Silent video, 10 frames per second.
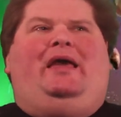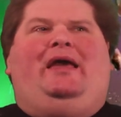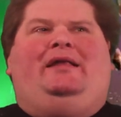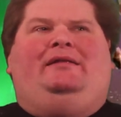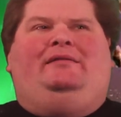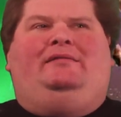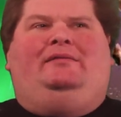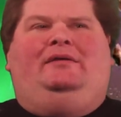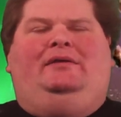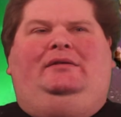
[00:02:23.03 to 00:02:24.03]
and
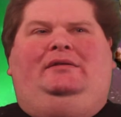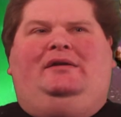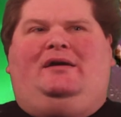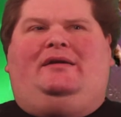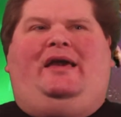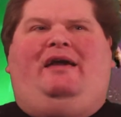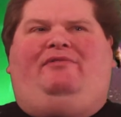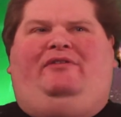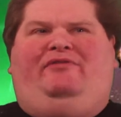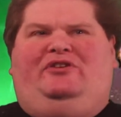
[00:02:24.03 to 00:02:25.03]
Duck
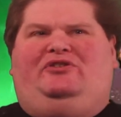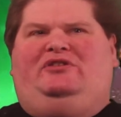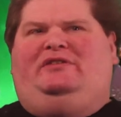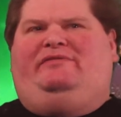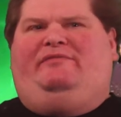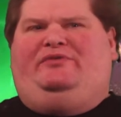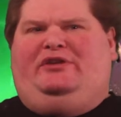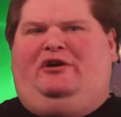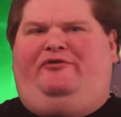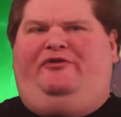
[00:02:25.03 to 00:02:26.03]
having visions of
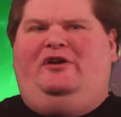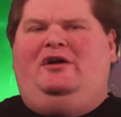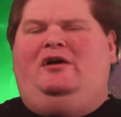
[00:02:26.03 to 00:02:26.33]
himself